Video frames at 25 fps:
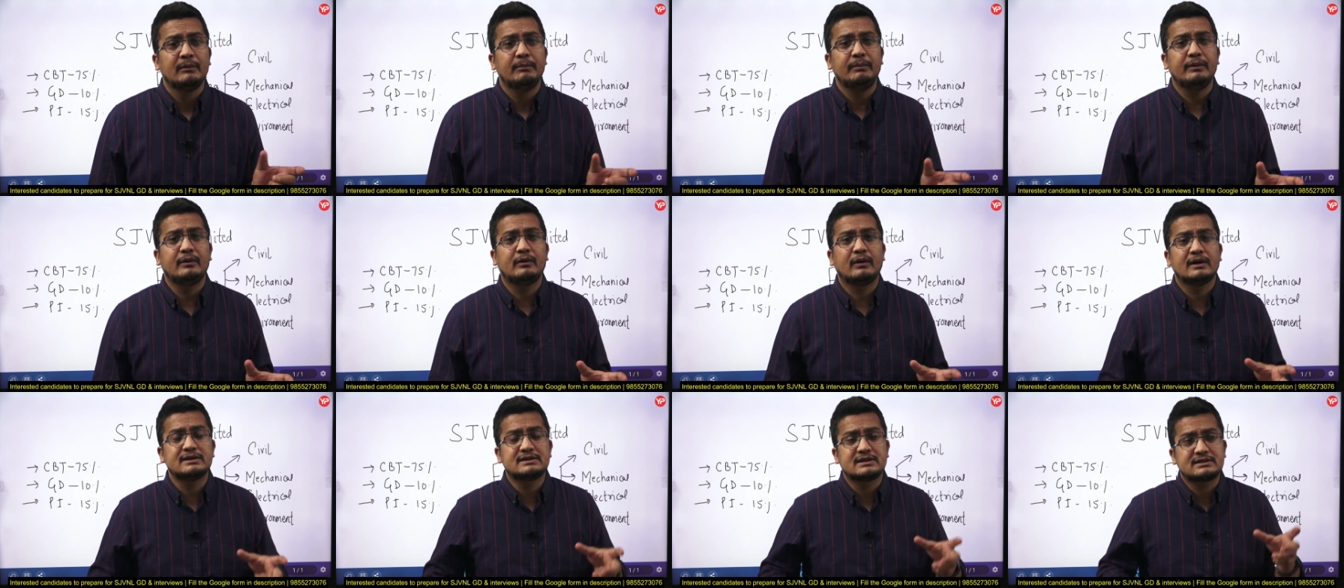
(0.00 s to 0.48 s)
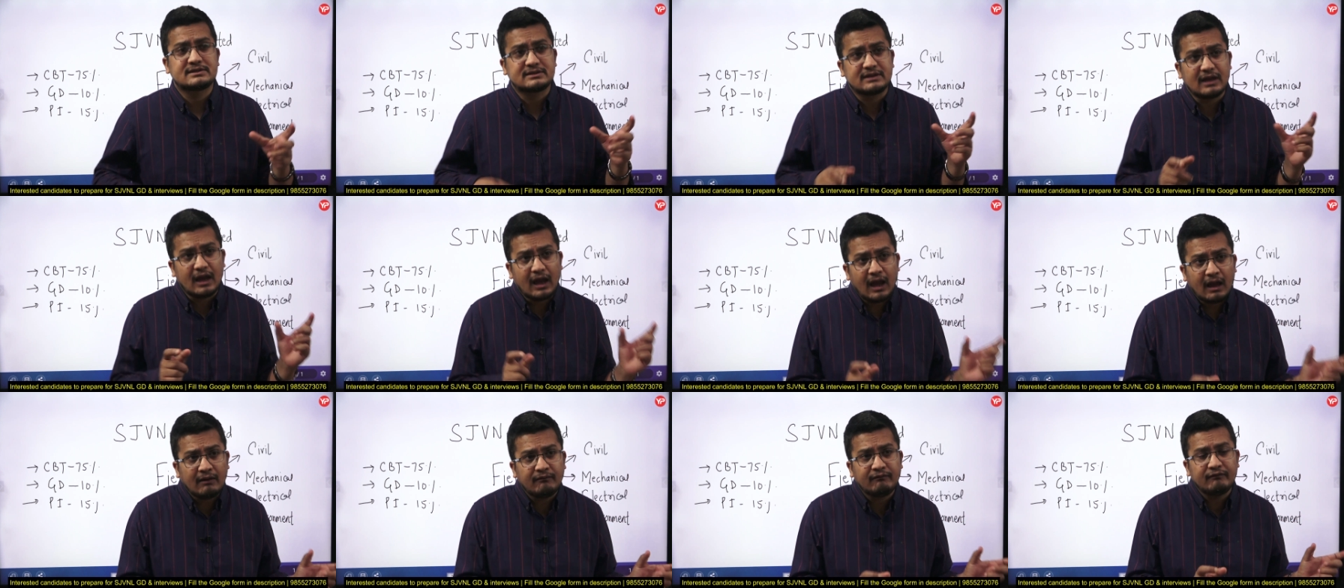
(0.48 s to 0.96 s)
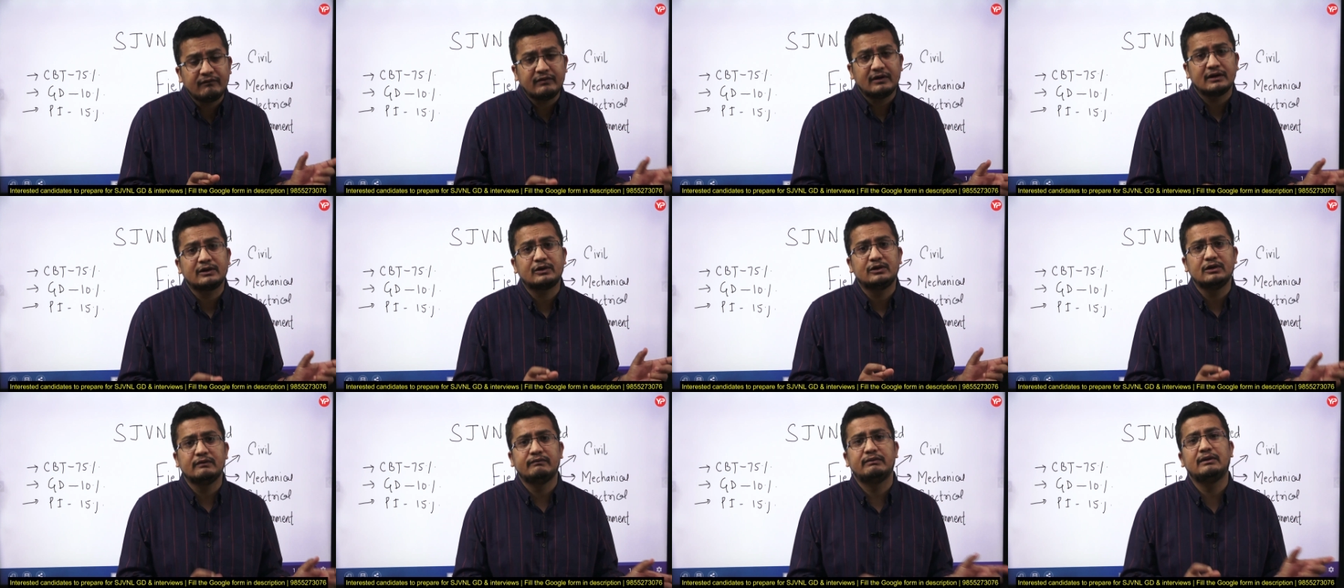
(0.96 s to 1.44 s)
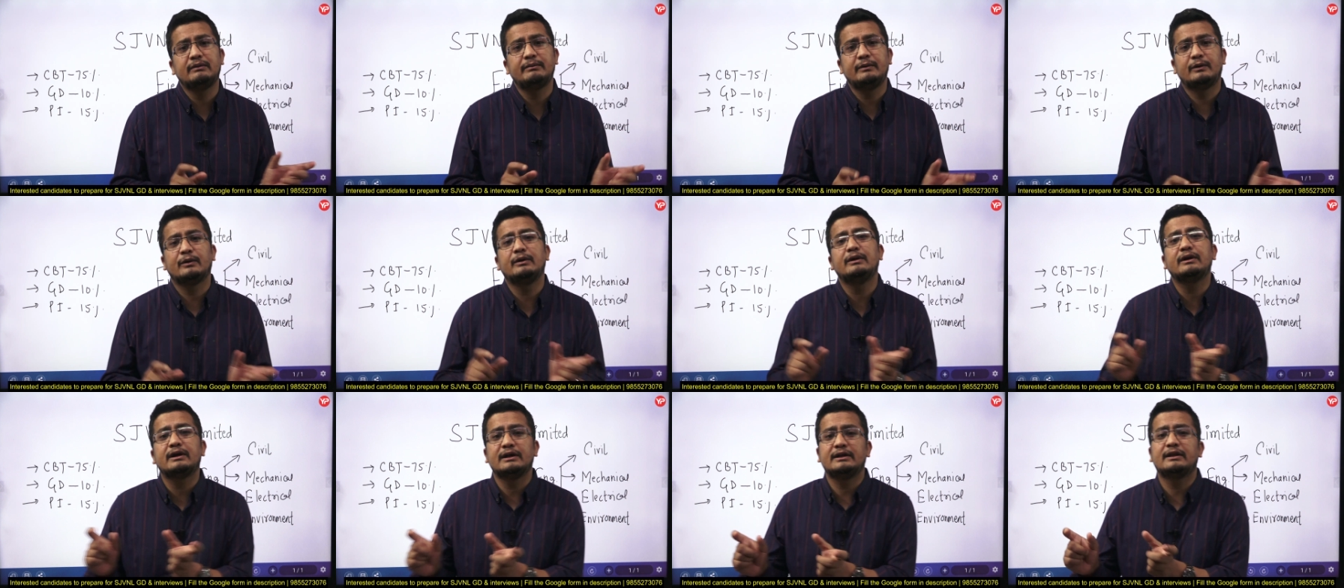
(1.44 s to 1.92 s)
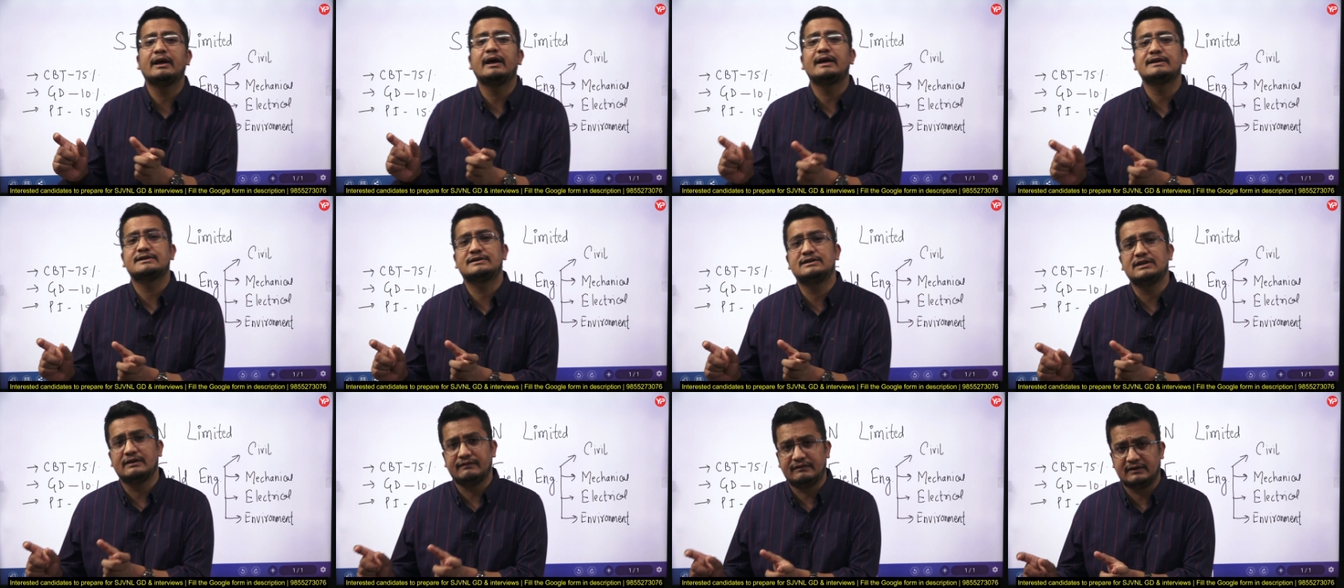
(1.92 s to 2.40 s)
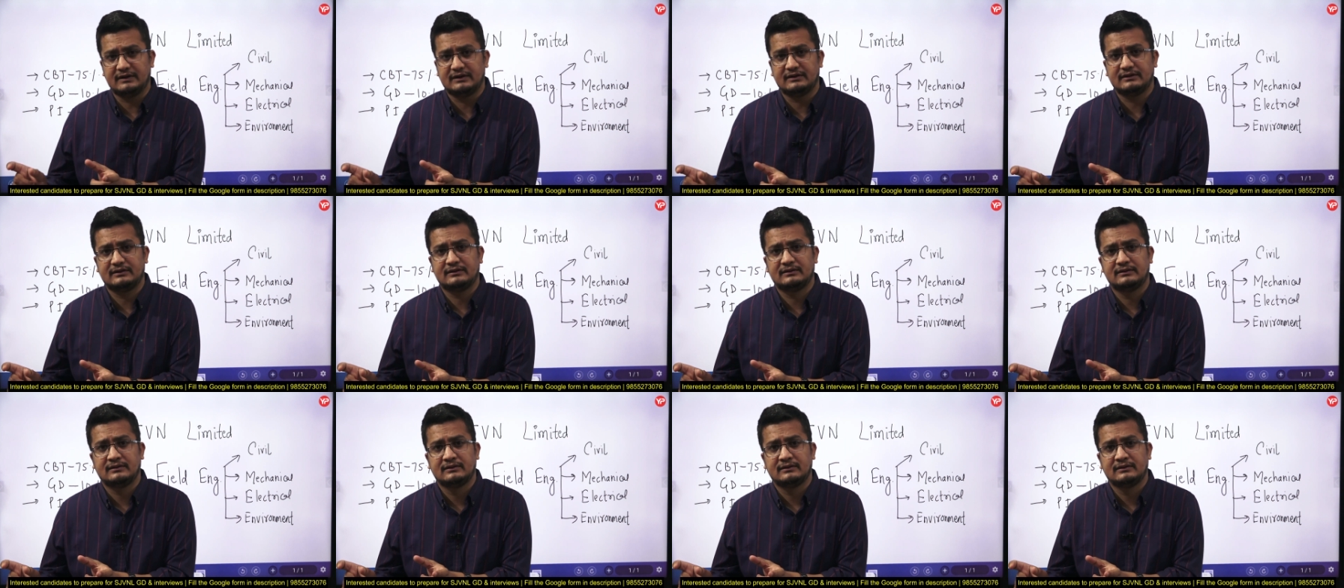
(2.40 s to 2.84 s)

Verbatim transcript: because the same work you will be doing in the S J V N.